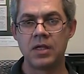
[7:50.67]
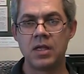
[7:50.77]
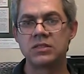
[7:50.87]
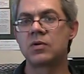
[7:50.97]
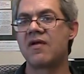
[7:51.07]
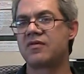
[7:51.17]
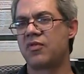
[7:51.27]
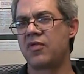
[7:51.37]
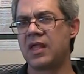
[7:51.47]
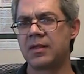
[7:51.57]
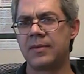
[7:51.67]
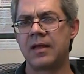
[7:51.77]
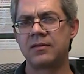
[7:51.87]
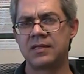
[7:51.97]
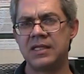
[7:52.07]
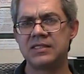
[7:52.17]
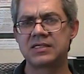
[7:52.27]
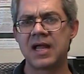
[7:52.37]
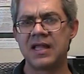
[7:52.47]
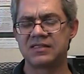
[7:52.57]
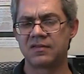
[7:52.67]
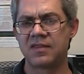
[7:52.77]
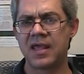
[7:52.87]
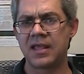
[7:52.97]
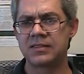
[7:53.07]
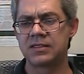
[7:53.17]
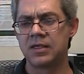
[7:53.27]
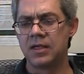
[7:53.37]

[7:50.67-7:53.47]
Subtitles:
So we have to think about these kinds of things.